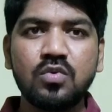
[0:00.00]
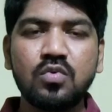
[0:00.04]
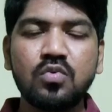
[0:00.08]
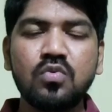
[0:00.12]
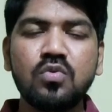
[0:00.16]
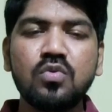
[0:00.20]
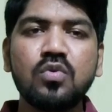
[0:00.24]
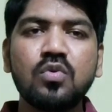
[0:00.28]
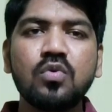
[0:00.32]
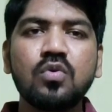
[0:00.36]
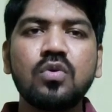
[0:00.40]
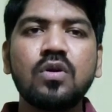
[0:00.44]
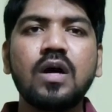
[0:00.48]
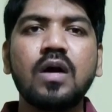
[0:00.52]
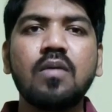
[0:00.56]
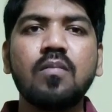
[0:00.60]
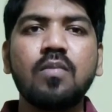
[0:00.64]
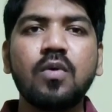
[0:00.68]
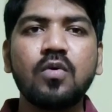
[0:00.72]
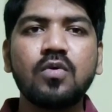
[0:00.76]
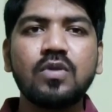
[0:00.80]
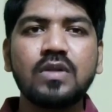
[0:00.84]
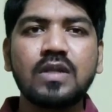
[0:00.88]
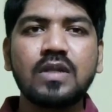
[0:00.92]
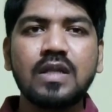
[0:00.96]
know
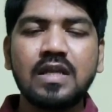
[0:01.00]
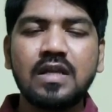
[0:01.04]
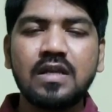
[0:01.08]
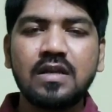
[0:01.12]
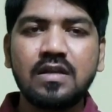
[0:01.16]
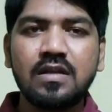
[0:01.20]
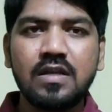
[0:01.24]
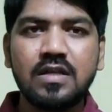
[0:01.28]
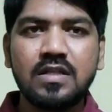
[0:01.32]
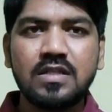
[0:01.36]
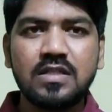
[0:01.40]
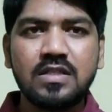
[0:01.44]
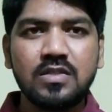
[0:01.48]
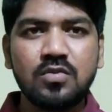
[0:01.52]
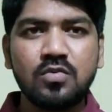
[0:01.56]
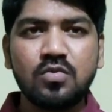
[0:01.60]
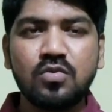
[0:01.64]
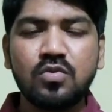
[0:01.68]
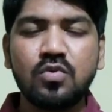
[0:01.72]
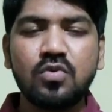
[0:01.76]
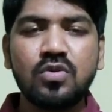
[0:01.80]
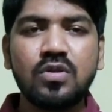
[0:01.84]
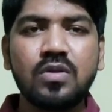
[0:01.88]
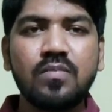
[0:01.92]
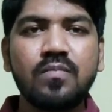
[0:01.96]
about the English, you
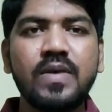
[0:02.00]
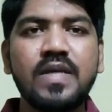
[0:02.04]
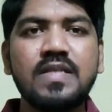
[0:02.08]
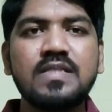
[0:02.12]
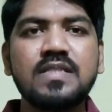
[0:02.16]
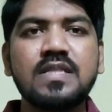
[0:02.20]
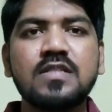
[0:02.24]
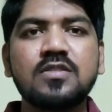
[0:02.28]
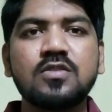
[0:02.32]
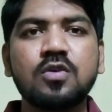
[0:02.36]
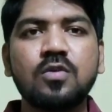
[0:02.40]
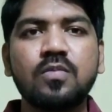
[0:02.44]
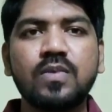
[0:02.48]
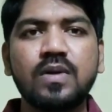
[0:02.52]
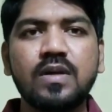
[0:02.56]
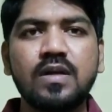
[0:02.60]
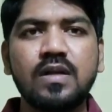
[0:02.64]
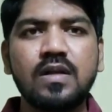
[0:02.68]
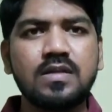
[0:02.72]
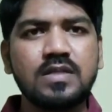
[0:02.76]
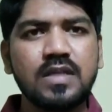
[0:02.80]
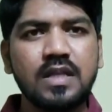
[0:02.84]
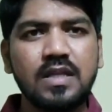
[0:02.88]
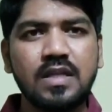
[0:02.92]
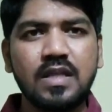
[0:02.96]
know the basics of
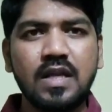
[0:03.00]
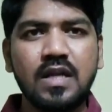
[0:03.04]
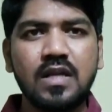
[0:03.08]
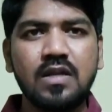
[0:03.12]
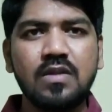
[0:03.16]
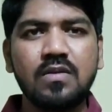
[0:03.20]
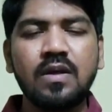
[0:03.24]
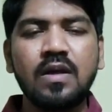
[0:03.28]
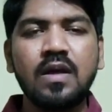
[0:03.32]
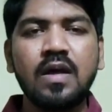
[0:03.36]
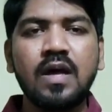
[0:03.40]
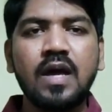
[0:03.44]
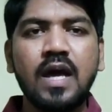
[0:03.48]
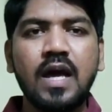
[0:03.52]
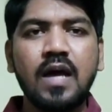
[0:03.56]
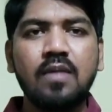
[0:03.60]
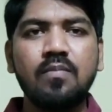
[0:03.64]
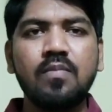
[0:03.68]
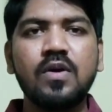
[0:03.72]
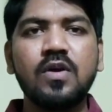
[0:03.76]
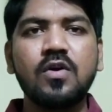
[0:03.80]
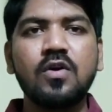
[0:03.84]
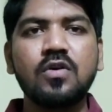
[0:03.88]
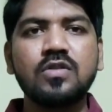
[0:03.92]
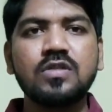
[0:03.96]
English, and
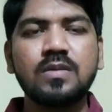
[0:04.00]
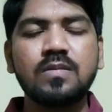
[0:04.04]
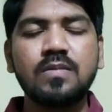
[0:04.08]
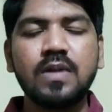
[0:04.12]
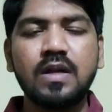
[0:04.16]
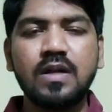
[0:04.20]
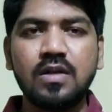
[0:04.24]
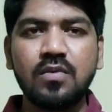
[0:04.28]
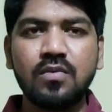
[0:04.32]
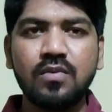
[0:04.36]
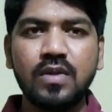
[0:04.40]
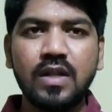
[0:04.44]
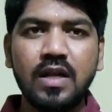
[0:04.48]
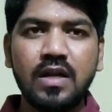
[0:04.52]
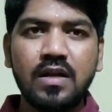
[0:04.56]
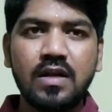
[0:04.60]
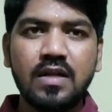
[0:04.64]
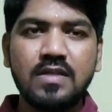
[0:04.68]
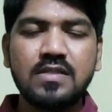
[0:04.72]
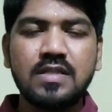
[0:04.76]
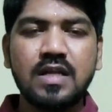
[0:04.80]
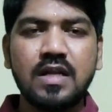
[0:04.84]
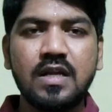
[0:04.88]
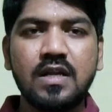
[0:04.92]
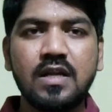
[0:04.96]
because of that you will
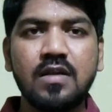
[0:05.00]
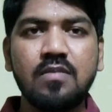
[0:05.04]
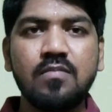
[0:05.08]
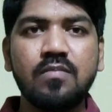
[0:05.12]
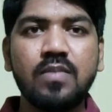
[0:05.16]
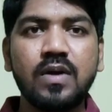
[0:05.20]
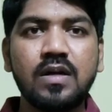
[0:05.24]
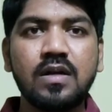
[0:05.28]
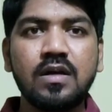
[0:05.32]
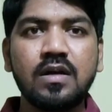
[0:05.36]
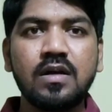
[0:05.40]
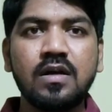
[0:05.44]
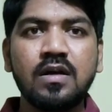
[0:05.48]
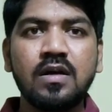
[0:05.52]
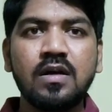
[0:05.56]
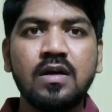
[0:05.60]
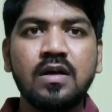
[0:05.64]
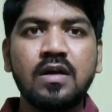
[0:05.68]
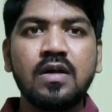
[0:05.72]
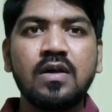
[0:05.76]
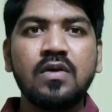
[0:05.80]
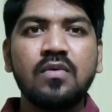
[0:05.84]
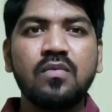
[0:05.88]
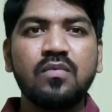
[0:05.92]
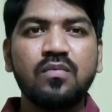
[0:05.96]
understand it. But
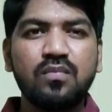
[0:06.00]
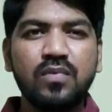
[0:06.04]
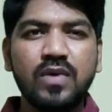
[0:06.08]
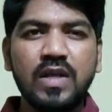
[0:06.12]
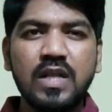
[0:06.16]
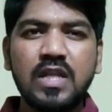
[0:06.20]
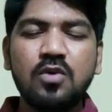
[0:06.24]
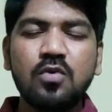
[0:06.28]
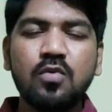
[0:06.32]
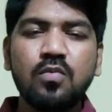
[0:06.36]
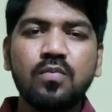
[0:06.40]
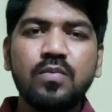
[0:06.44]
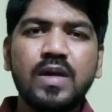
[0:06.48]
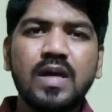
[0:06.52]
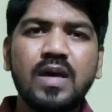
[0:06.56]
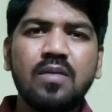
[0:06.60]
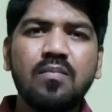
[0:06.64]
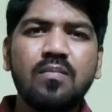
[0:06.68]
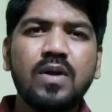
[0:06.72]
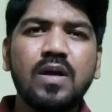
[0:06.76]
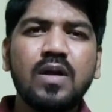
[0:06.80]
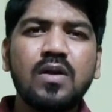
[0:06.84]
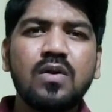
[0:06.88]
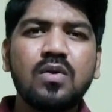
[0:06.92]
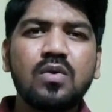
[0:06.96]
will you be
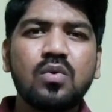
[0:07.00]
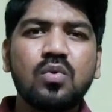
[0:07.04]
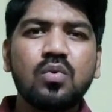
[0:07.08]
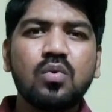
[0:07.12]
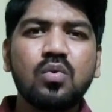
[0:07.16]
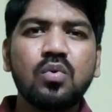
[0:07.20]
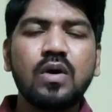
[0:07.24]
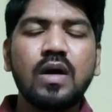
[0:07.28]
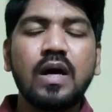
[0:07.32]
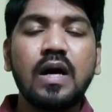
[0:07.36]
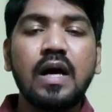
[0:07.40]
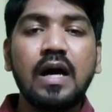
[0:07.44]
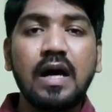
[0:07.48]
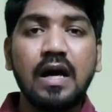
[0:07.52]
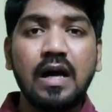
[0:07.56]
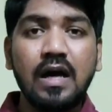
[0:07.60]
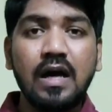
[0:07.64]
able to